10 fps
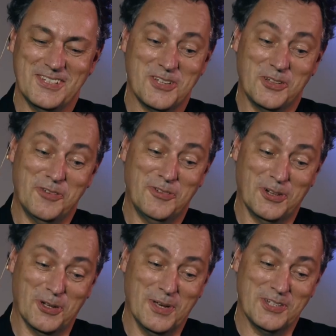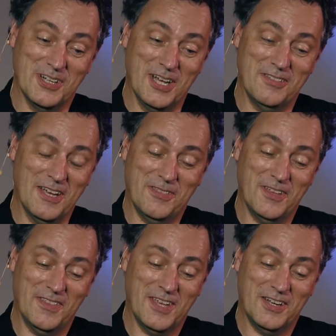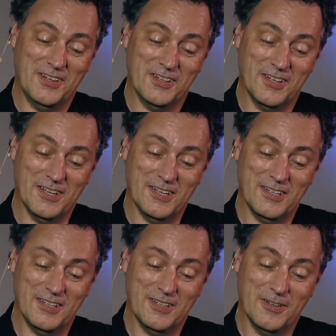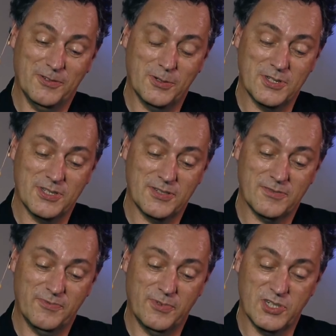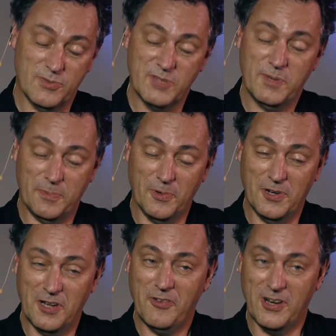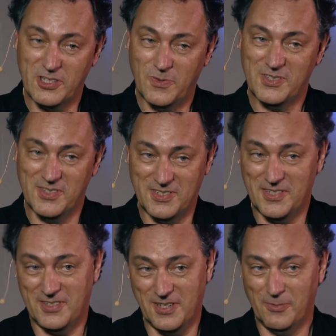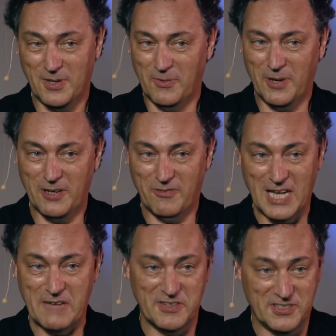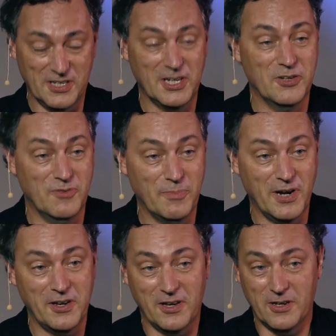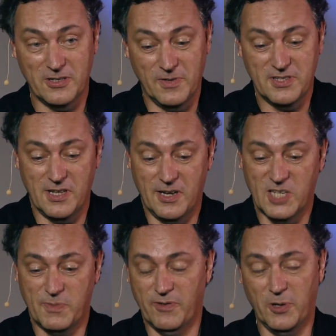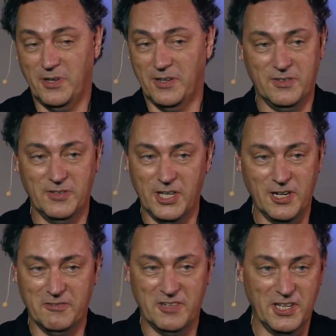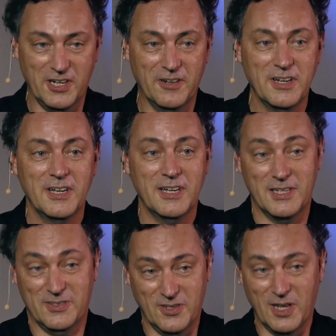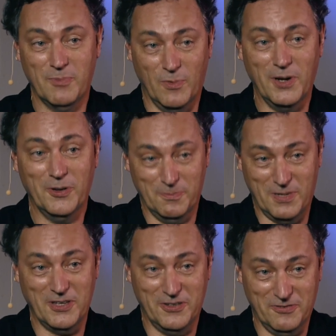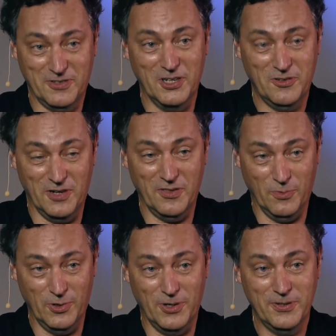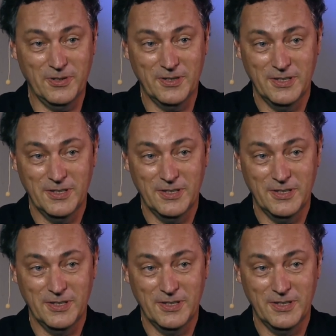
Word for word: This is a difficult question. I, th I think that, of course, for Swiss people who live here, Swissness is a, a way of life. It's a country brand. And you know, Switzerland has been voted year after year as the number one competitive country in the world,